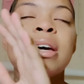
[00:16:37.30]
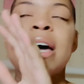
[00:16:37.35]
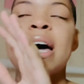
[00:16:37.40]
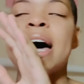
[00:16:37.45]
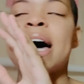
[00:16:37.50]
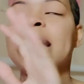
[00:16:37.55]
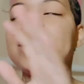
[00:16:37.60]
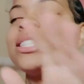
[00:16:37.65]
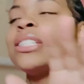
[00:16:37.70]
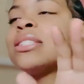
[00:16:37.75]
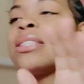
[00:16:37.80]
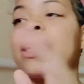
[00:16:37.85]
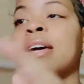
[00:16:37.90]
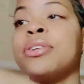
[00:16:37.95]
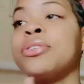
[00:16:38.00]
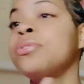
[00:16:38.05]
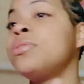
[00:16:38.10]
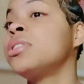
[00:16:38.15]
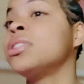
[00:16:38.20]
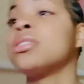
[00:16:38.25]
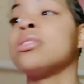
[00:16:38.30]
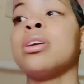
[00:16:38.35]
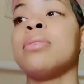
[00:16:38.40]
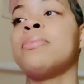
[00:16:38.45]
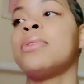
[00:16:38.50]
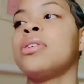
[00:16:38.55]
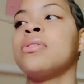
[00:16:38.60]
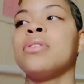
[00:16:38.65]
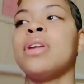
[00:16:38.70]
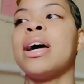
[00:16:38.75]
I just can't do this no
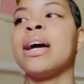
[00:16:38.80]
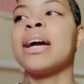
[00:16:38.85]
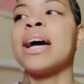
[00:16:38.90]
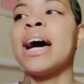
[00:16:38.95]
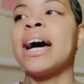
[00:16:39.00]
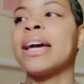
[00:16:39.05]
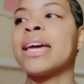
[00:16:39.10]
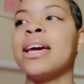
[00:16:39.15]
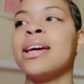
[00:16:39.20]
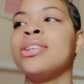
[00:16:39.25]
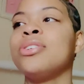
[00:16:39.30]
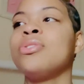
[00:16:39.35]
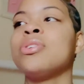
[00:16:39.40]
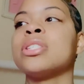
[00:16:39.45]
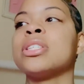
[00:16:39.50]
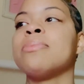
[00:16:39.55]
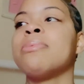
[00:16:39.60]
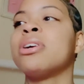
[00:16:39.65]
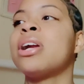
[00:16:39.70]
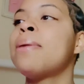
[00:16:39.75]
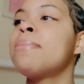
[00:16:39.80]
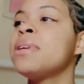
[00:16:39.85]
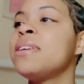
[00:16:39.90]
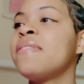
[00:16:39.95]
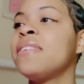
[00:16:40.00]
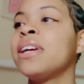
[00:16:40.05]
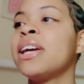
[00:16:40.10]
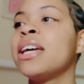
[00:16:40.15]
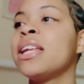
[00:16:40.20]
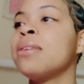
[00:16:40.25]
more. Like, I can't do this no more. And I'm
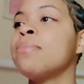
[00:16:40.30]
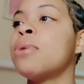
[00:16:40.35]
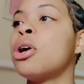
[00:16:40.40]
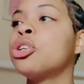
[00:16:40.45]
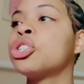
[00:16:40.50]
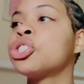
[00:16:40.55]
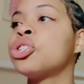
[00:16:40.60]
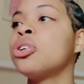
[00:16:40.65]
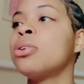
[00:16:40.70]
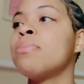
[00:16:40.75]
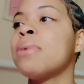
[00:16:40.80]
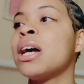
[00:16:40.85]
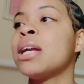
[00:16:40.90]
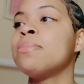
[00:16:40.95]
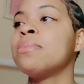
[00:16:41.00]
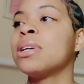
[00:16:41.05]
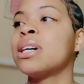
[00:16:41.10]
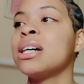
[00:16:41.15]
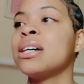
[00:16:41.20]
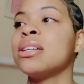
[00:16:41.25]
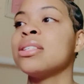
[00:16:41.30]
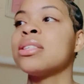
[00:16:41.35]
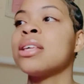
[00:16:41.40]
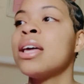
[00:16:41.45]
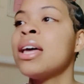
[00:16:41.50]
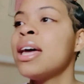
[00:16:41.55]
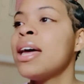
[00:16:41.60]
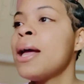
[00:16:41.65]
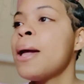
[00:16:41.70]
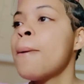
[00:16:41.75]
even getting emotional about it because,
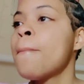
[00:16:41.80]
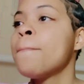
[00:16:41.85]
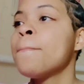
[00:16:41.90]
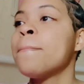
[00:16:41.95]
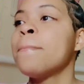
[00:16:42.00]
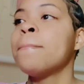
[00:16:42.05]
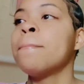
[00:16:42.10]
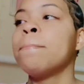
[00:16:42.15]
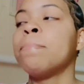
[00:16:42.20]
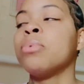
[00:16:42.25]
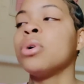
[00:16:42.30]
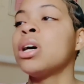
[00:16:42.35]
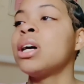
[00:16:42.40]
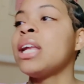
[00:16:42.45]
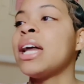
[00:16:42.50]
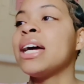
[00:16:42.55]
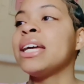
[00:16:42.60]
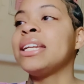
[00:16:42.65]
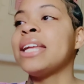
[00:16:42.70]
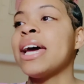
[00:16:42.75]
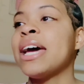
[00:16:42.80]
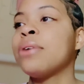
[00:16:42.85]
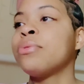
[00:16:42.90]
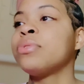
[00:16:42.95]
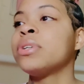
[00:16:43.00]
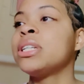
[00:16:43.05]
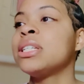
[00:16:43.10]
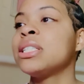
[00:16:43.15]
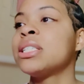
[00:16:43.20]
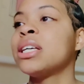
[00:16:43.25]
bro, like, that
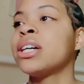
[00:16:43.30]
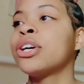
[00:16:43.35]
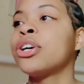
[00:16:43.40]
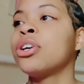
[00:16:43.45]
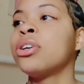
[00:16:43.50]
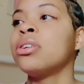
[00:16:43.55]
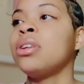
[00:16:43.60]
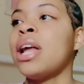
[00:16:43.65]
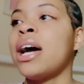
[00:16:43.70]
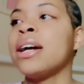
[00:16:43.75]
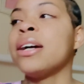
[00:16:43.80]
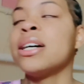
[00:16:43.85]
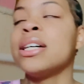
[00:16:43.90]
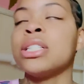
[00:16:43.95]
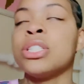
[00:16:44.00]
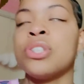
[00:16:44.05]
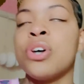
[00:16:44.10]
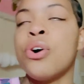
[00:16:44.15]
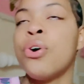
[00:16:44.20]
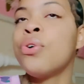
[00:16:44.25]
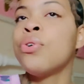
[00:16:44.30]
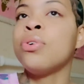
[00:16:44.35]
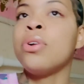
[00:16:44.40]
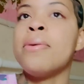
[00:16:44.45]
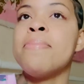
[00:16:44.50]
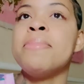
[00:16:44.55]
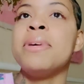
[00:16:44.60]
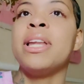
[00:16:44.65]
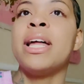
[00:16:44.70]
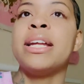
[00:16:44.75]
really took a toll
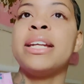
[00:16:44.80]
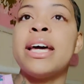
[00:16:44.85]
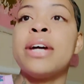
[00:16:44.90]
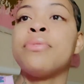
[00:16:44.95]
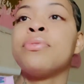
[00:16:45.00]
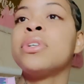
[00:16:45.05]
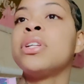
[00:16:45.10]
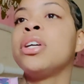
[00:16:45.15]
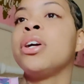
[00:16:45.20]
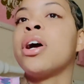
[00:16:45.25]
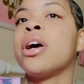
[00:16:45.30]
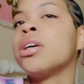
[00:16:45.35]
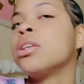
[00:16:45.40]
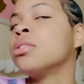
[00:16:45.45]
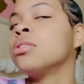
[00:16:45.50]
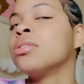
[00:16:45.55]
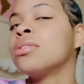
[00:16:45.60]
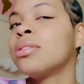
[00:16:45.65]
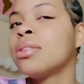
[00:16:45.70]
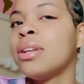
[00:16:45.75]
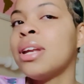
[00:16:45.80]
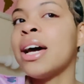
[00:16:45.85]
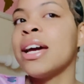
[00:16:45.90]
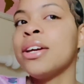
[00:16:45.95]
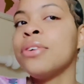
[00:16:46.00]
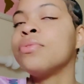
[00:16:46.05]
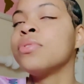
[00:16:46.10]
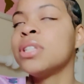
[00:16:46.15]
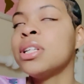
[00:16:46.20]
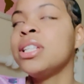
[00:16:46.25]
on me. Like, that really hurt. Like,
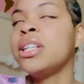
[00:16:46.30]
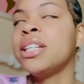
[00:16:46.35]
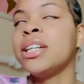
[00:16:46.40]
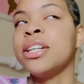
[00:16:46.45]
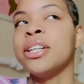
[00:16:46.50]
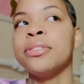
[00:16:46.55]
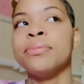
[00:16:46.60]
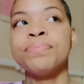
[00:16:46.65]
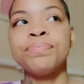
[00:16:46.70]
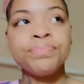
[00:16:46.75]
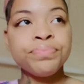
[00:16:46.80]
it really did.